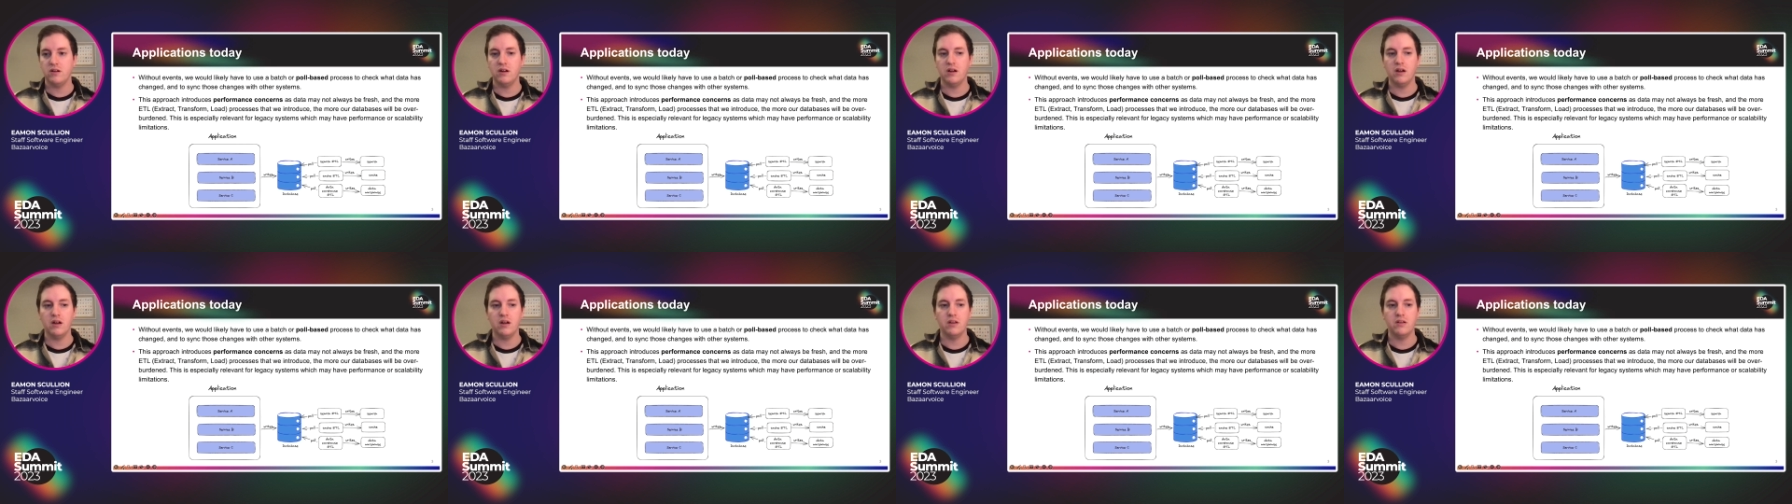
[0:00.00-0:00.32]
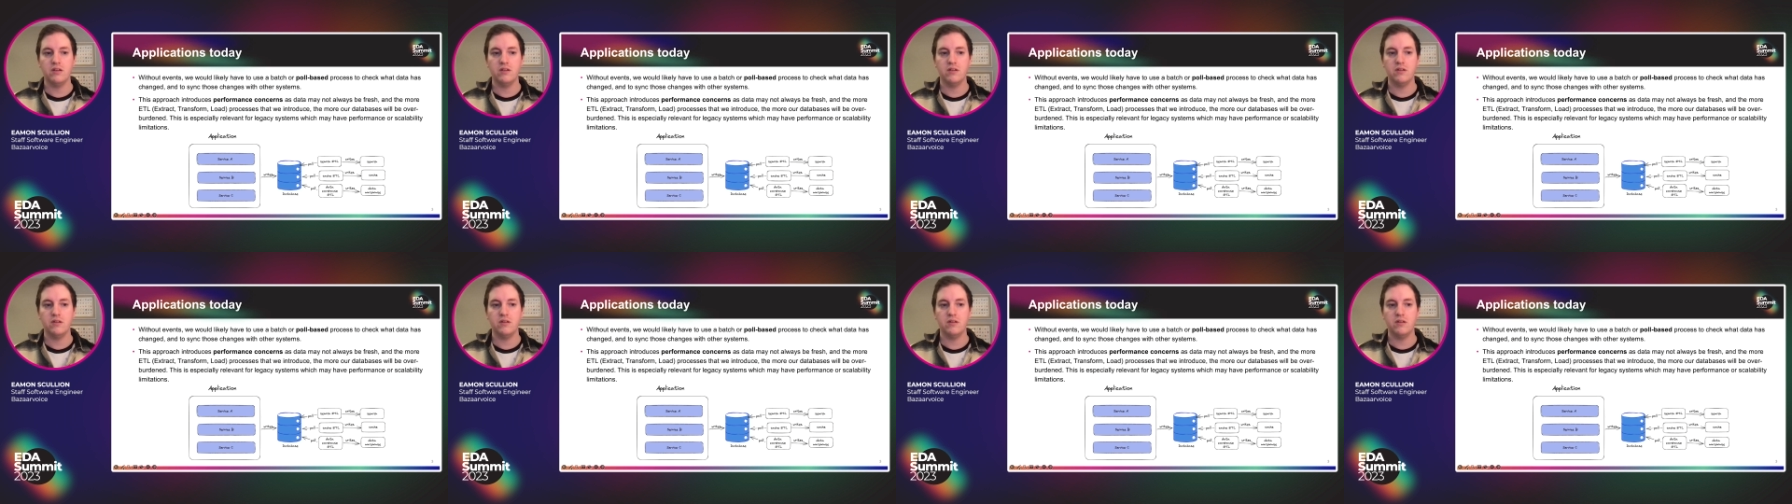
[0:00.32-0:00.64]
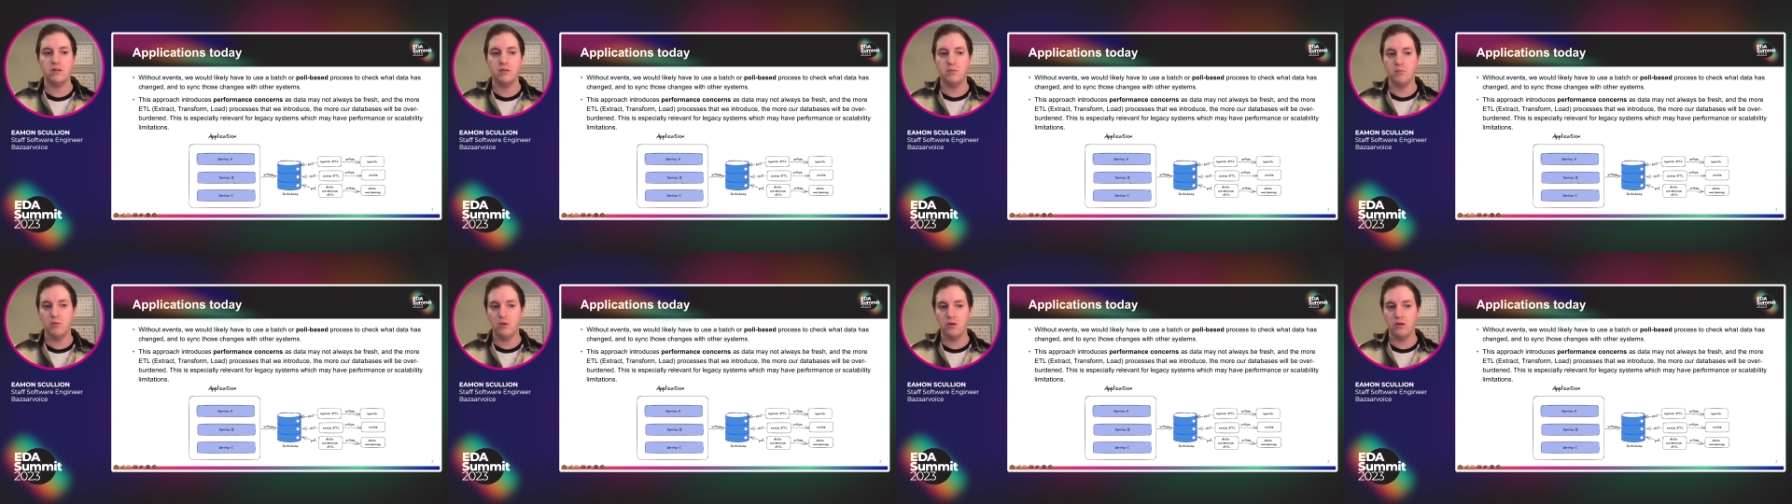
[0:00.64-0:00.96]
and
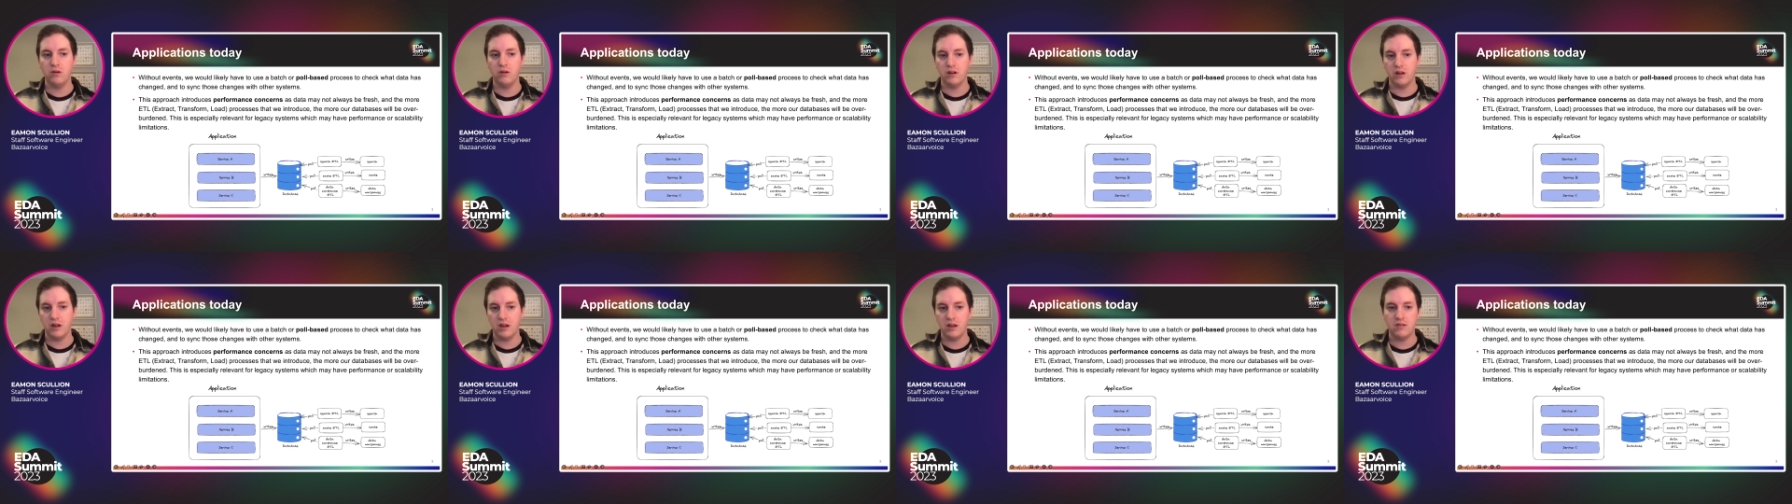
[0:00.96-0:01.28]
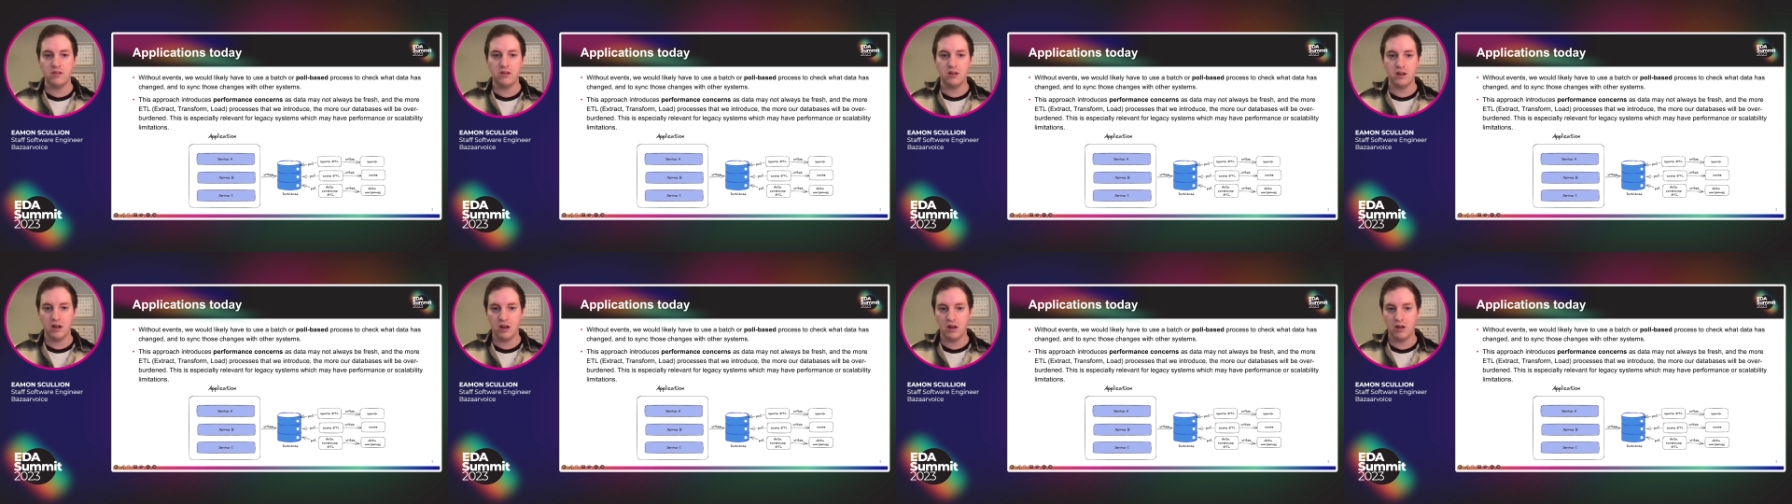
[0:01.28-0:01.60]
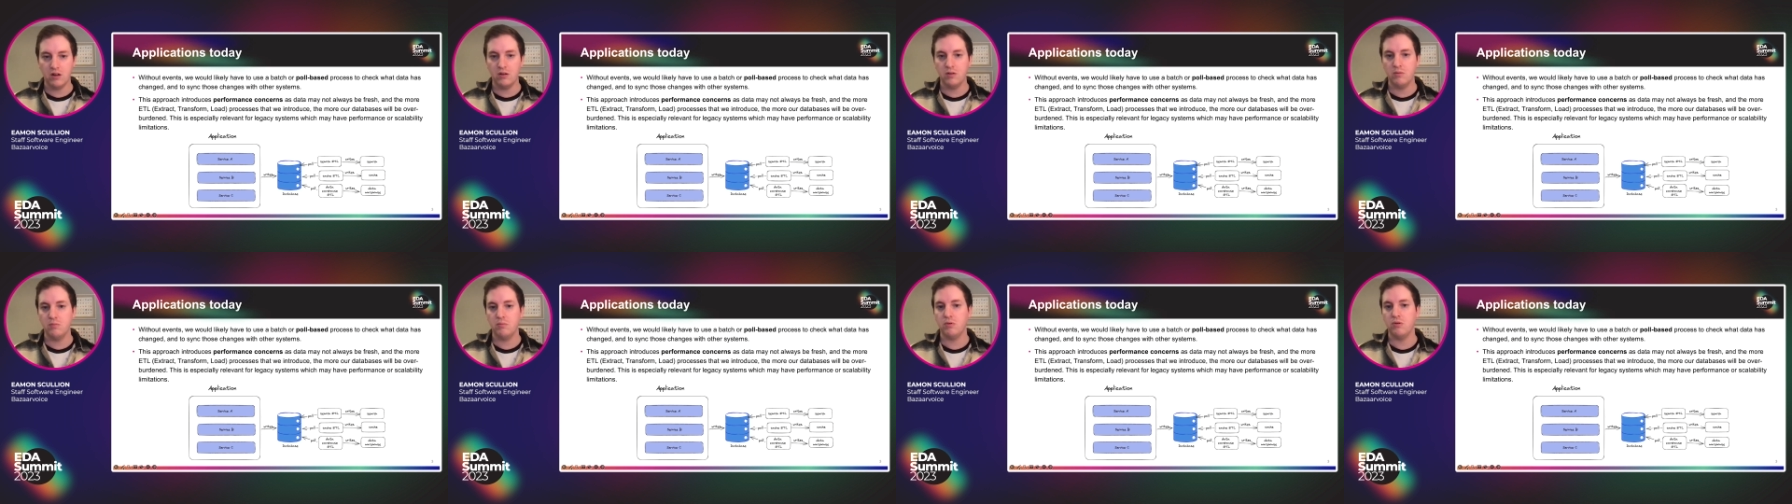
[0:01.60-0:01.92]
the more ETL